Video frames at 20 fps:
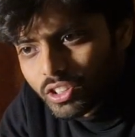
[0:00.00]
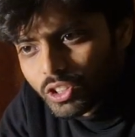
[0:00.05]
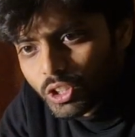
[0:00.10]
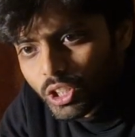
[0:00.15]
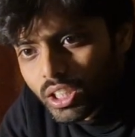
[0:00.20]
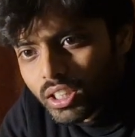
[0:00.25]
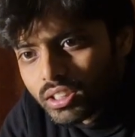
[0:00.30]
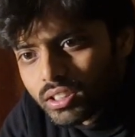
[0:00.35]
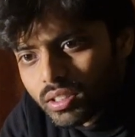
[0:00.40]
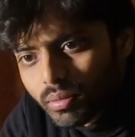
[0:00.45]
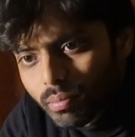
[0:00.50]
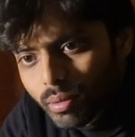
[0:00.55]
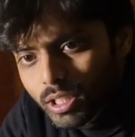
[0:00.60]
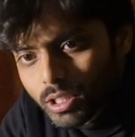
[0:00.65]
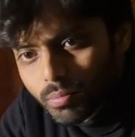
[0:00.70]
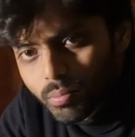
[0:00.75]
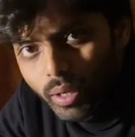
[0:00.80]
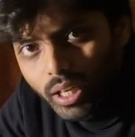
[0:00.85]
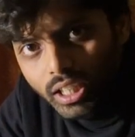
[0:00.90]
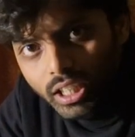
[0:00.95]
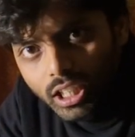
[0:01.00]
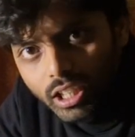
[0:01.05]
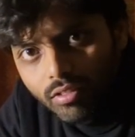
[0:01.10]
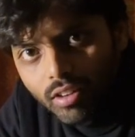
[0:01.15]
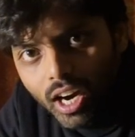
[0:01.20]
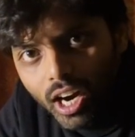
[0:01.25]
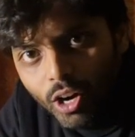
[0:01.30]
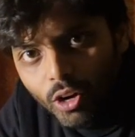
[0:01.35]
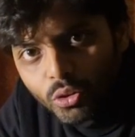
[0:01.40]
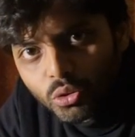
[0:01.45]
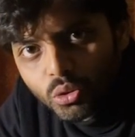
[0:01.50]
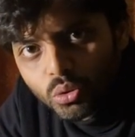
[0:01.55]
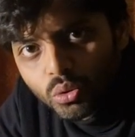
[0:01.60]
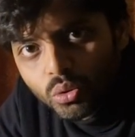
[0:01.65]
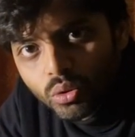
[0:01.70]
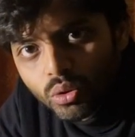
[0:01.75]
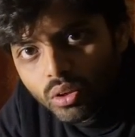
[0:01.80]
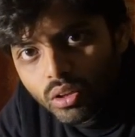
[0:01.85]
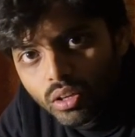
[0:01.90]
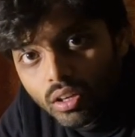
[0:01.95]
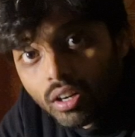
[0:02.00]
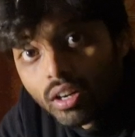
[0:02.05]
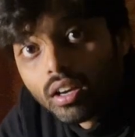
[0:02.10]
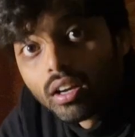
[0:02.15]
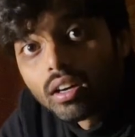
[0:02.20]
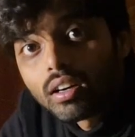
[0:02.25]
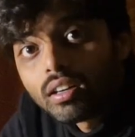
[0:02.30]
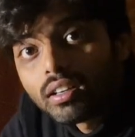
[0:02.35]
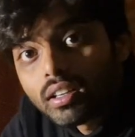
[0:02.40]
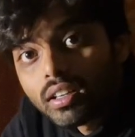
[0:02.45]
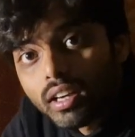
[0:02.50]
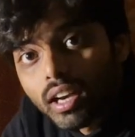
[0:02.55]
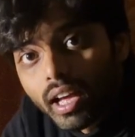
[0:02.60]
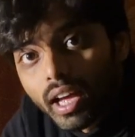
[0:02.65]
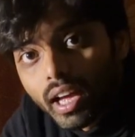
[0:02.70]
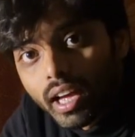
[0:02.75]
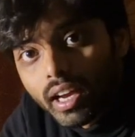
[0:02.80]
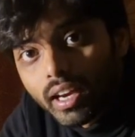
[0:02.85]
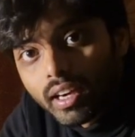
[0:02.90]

changed the perspective how you learn